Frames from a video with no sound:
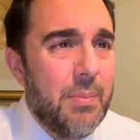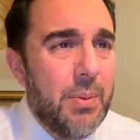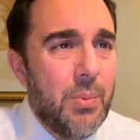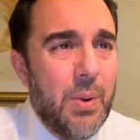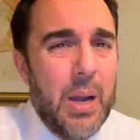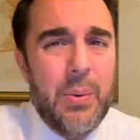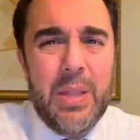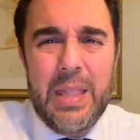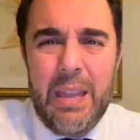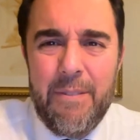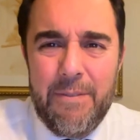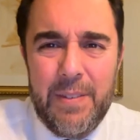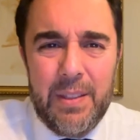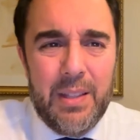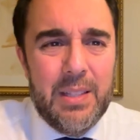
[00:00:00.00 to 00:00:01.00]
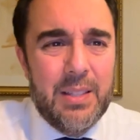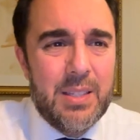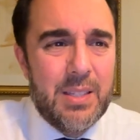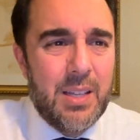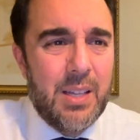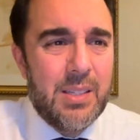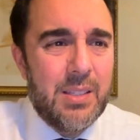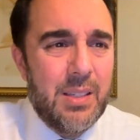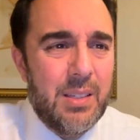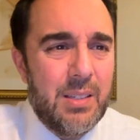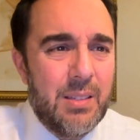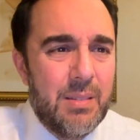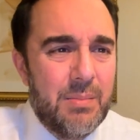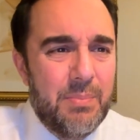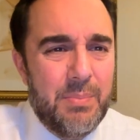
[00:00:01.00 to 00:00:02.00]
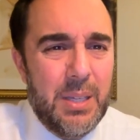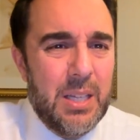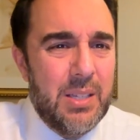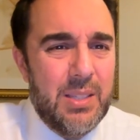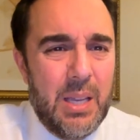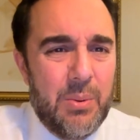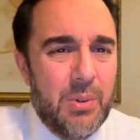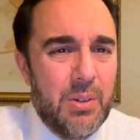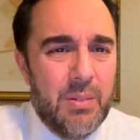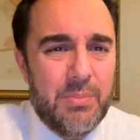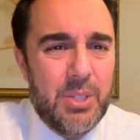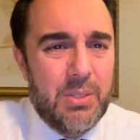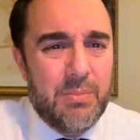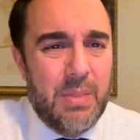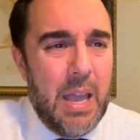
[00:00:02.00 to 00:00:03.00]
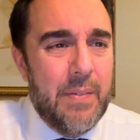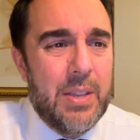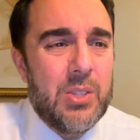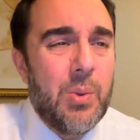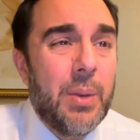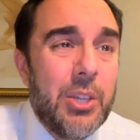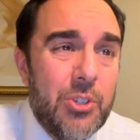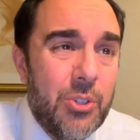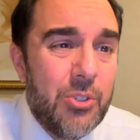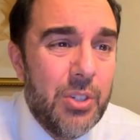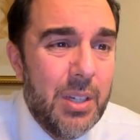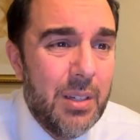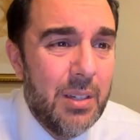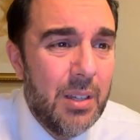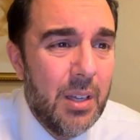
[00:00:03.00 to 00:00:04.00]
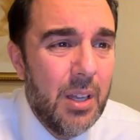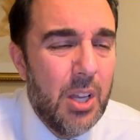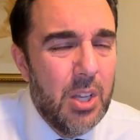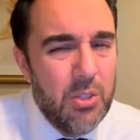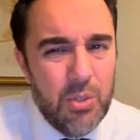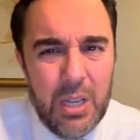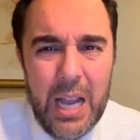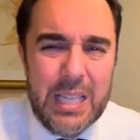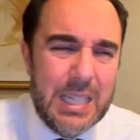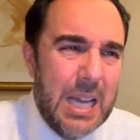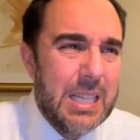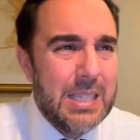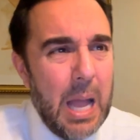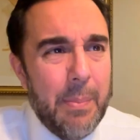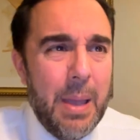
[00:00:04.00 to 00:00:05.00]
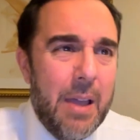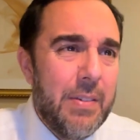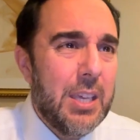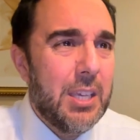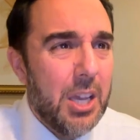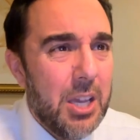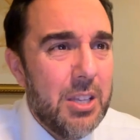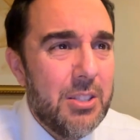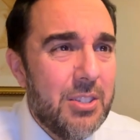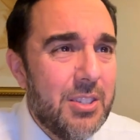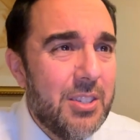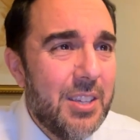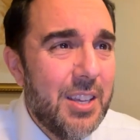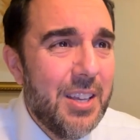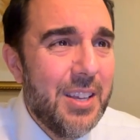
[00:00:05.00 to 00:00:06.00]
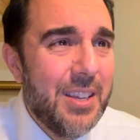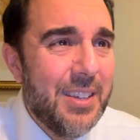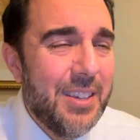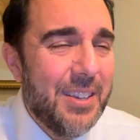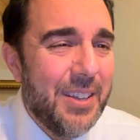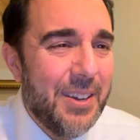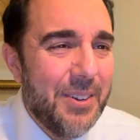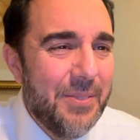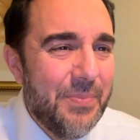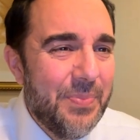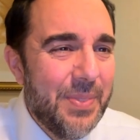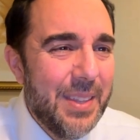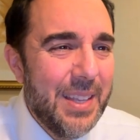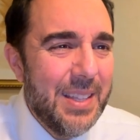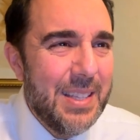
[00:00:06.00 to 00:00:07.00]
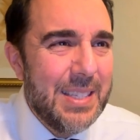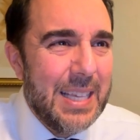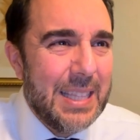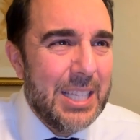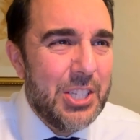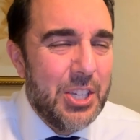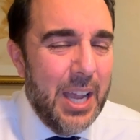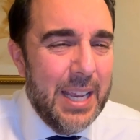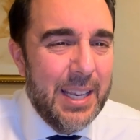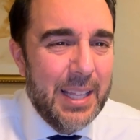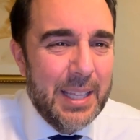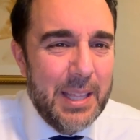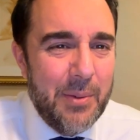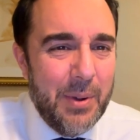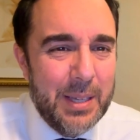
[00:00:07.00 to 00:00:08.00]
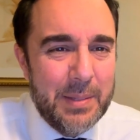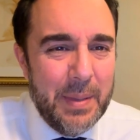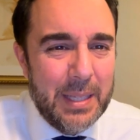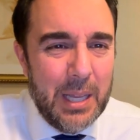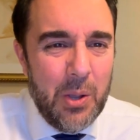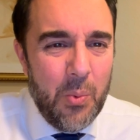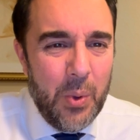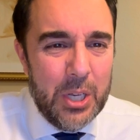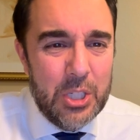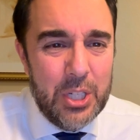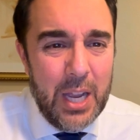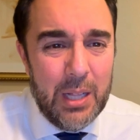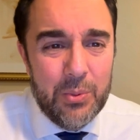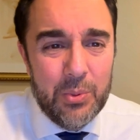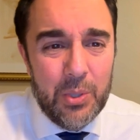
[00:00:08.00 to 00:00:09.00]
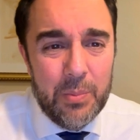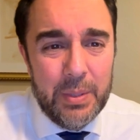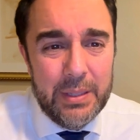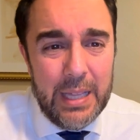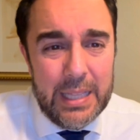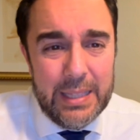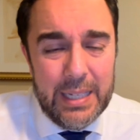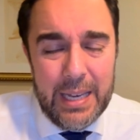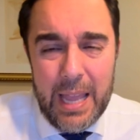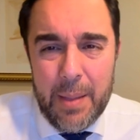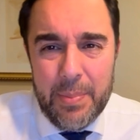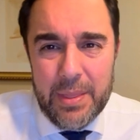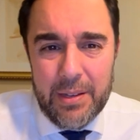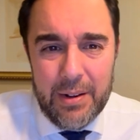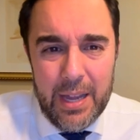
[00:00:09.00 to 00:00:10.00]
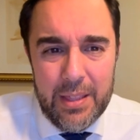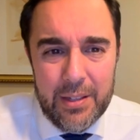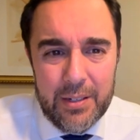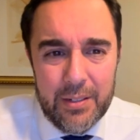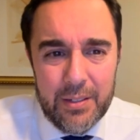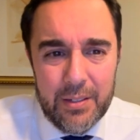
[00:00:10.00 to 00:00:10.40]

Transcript: But why were they feeling disgusted? because they were just having so many children. You guys got to stop having kids, you know? It's like the China, like they wanted to make like a one child rule, but that didn't happen there either.